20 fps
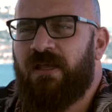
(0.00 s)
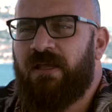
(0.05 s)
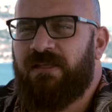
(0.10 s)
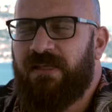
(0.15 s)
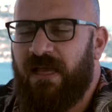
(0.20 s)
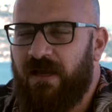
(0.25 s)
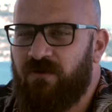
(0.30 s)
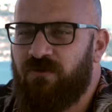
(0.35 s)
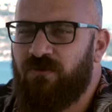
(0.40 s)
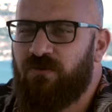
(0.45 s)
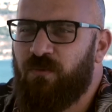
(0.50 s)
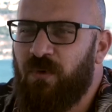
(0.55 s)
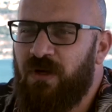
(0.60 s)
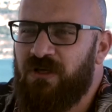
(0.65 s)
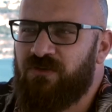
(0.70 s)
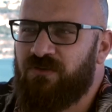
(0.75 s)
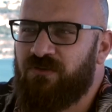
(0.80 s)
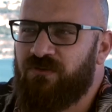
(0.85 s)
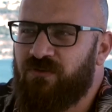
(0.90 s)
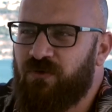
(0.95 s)
Yeah, good
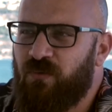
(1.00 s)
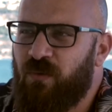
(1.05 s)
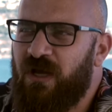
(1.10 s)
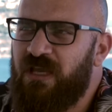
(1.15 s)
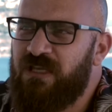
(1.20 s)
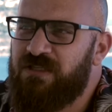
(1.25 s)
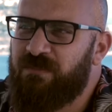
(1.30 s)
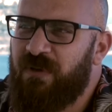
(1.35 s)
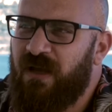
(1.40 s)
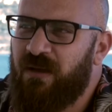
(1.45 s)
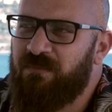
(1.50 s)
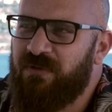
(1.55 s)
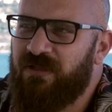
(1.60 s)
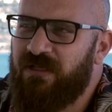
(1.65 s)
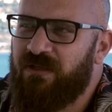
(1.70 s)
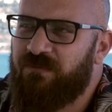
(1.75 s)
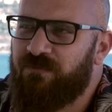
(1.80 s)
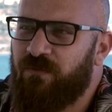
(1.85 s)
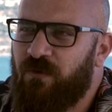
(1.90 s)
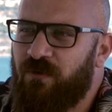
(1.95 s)
question. So why is PAM
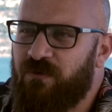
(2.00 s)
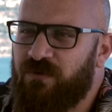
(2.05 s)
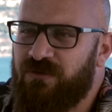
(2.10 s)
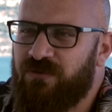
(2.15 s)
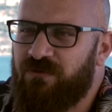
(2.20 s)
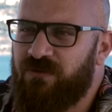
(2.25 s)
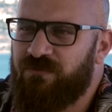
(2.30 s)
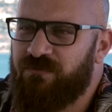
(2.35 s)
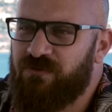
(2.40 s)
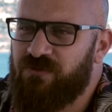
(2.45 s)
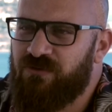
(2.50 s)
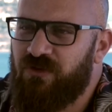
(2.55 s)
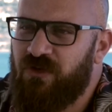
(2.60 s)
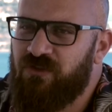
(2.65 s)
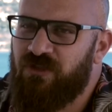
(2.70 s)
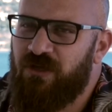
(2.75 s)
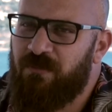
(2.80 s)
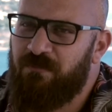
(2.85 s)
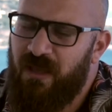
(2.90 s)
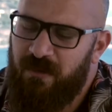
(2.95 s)
needed for critical
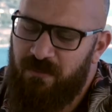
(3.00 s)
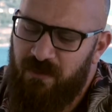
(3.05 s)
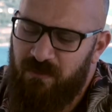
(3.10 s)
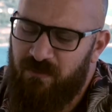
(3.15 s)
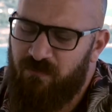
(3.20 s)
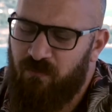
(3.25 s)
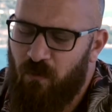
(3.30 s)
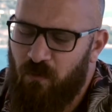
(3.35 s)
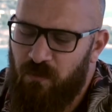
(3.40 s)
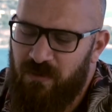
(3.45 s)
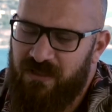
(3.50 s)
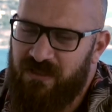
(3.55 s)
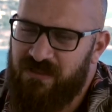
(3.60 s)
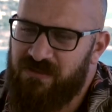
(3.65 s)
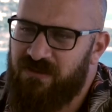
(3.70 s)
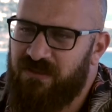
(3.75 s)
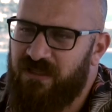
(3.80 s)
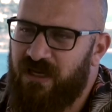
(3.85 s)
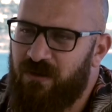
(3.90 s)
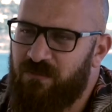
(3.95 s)
infrastructure? Maybe before we
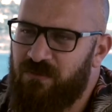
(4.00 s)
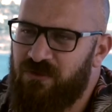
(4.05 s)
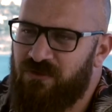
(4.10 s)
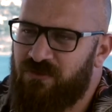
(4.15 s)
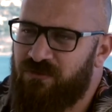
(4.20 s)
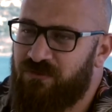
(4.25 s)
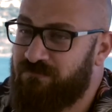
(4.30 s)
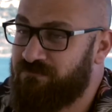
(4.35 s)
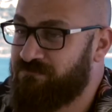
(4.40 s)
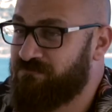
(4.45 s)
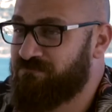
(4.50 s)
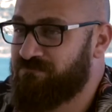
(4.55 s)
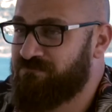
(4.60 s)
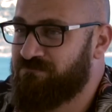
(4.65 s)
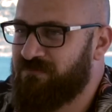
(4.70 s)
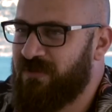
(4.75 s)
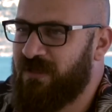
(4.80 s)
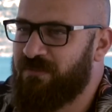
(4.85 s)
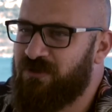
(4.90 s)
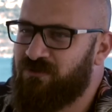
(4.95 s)
answer that, we should
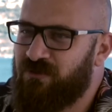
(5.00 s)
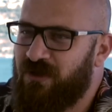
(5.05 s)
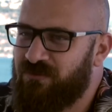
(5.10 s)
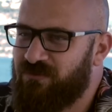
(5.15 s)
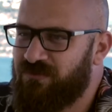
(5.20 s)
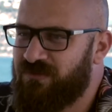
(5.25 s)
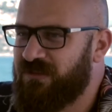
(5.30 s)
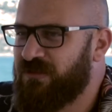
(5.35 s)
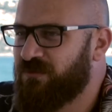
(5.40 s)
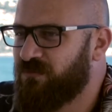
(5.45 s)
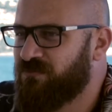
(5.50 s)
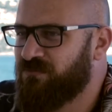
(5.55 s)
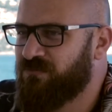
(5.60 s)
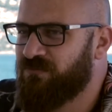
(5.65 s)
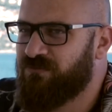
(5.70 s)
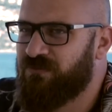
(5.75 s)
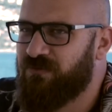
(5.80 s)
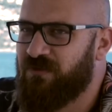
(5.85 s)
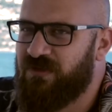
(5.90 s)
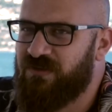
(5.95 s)
maybe try
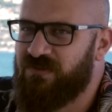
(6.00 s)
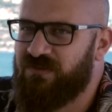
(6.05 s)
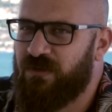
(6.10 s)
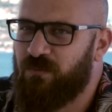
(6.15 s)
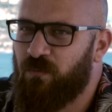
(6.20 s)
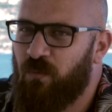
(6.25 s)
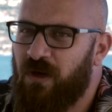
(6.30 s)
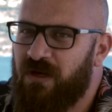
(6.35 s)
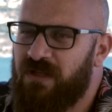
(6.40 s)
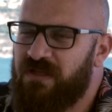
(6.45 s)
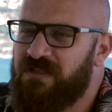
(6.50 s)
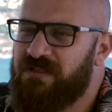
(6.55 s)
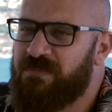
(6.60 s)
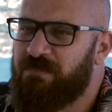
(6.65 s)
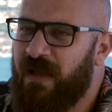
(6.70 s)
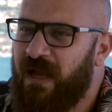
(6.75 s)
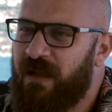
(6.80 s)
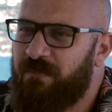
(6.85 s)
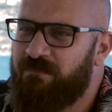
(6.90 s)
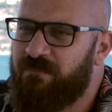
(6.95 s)
to understand what is
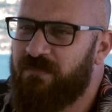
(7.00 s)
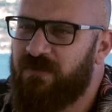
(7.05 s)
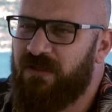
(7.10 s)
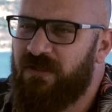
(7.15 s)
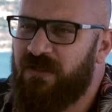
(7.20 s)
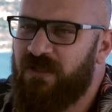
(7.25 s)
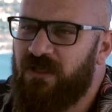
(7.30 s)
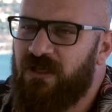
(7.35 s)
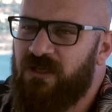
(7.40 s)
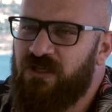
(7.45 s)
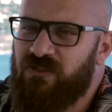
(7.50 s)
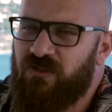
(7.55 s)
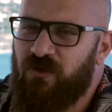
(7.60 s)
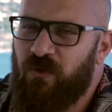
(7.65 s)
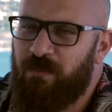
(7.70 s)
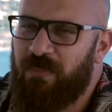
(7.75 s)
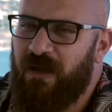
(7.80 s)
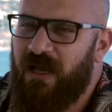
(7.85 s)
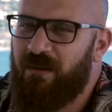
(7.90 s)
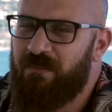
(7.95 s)
PAM.
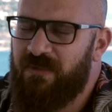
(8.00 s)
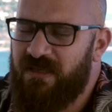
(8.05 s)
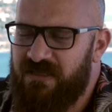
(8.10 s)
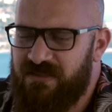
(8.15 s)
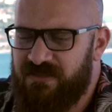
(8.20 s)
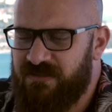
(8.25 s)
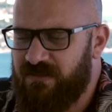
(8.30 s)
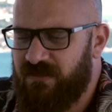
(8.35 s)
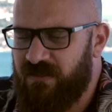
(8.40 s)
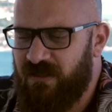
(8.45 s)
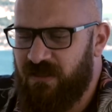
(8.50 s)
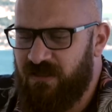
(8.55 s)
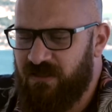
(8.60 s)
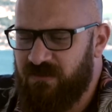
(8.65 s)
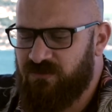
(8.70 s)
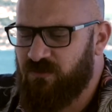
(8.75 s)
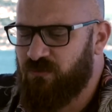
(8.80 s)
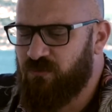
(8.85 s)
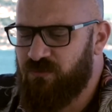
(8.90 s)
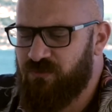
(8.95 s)
So PAM is a
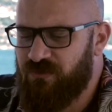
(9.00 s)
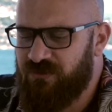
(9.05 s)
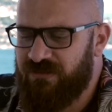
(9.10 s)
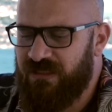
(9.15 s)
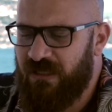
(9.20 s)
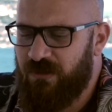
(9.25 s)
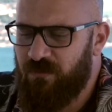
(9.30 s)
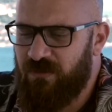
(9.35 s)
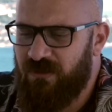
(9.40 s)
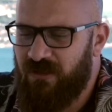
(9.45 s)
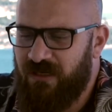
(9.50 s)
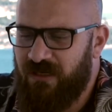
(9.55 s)
solution that will